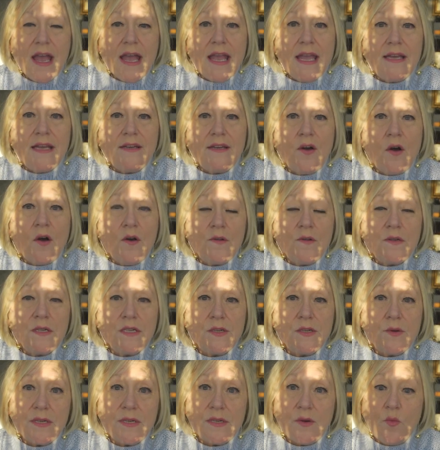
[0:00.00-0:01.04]
It
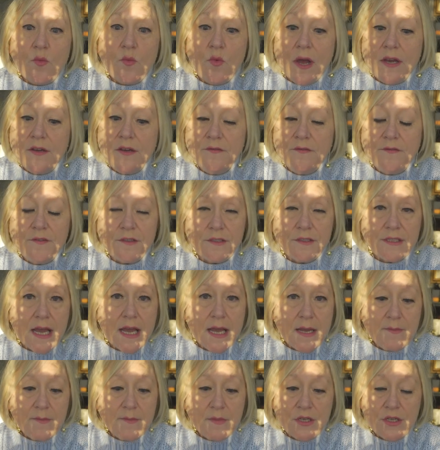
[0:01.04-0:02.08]
also is a wonderful
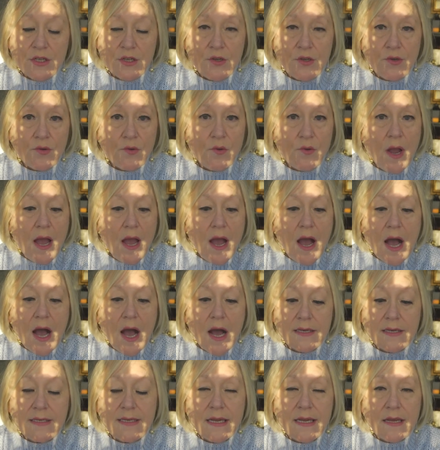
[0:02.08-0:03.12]
time to,
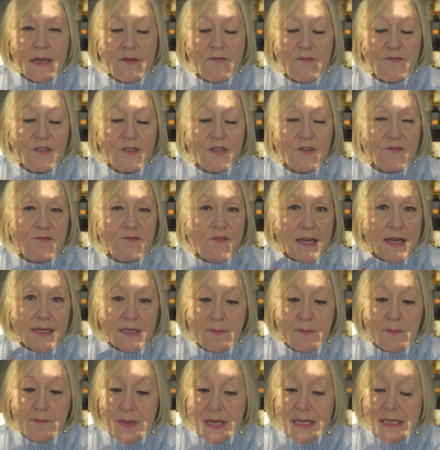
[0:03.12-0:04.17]
uh, to, to, find
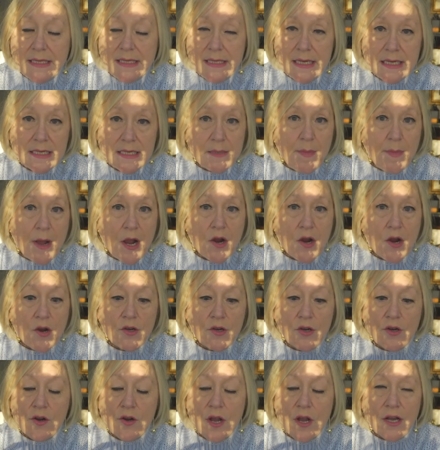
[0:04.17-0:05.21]
a business
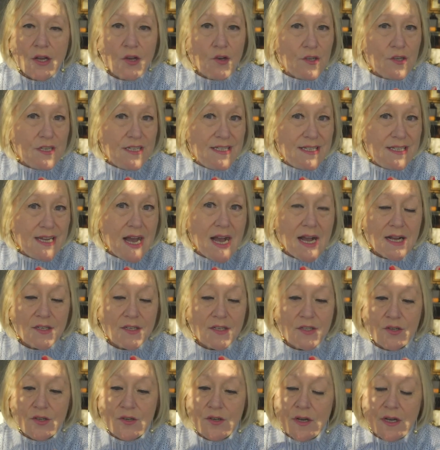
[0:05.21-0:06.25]
partner, a good
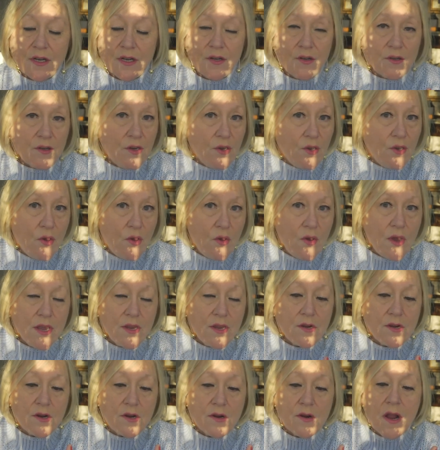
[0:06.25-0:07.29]
doctor, a good
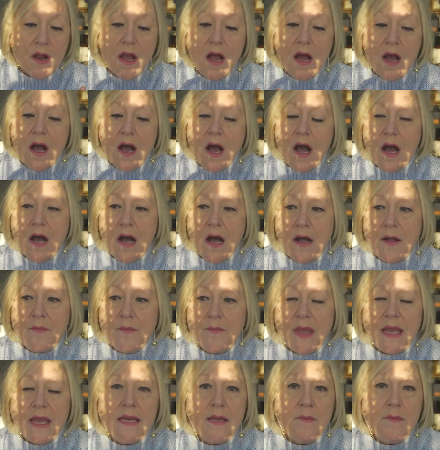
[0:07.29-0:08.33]
lawyer,
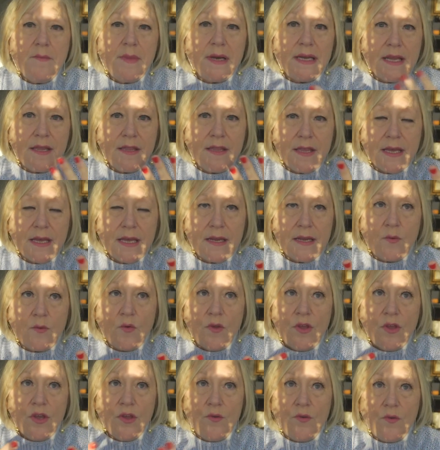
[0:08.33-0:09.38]
um, anybody that
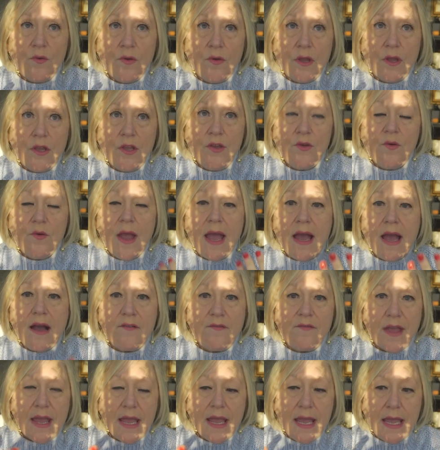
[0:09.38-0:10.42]
you you
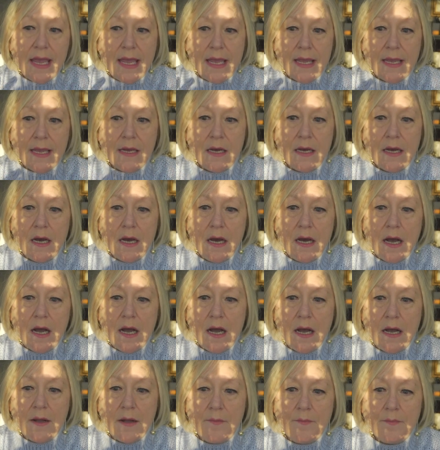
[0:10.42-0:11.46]
have a
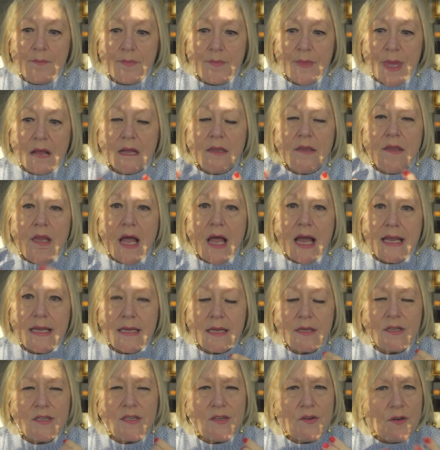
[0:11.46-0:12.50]
um, a
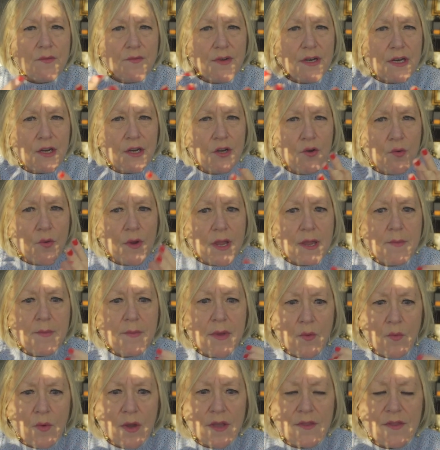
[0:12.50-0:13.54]
light sort of an
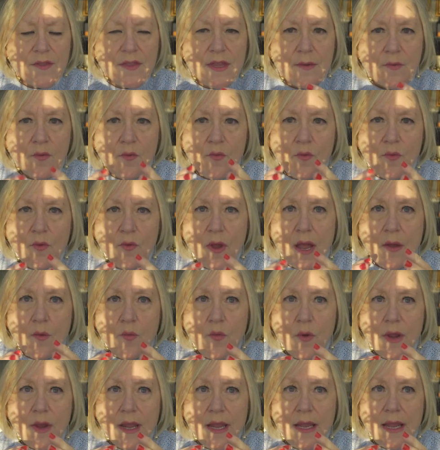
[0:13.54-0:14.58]
agreement with that
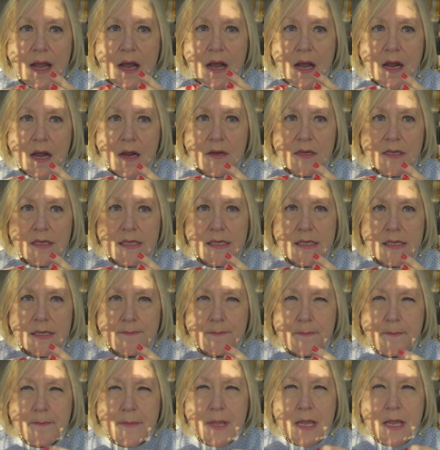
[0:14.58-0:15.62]
regards
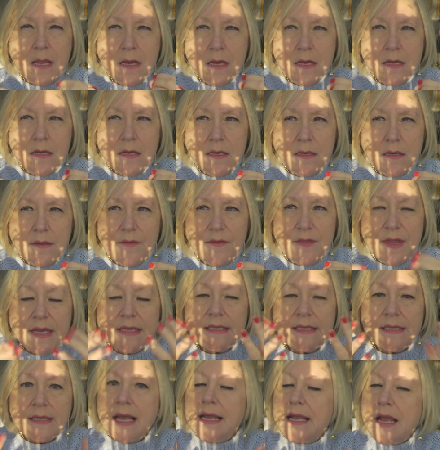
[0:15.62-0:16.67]

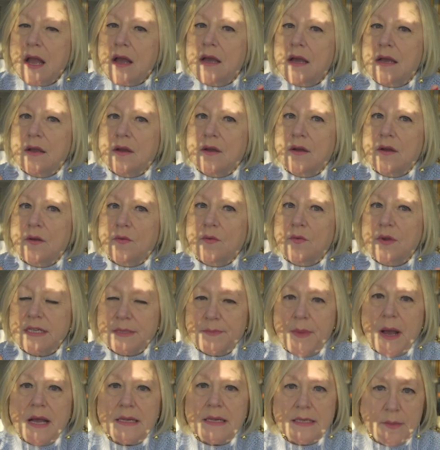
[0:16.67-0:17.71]
that's like
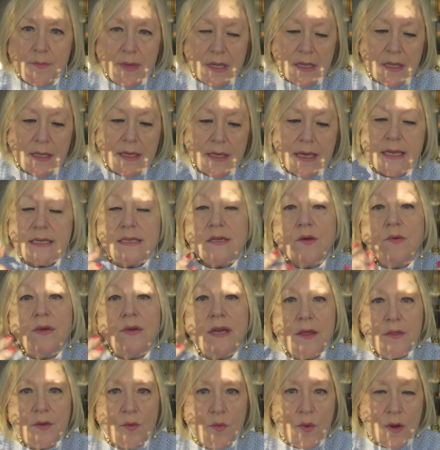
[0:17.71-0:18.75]
responsibility. So, in
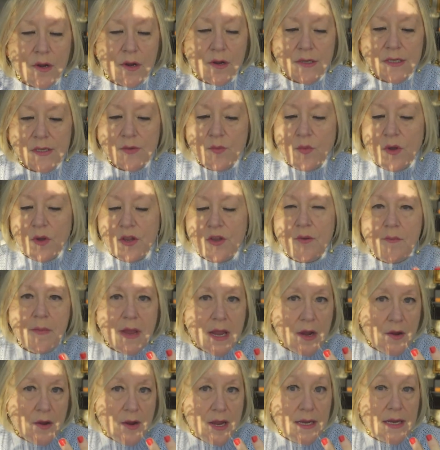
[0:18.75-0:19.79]
other words, when you're
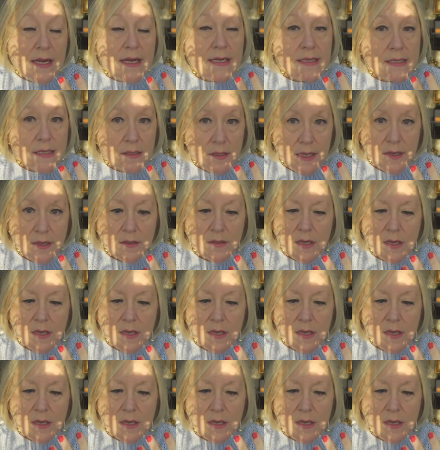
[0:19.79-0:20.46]
married, it's a legal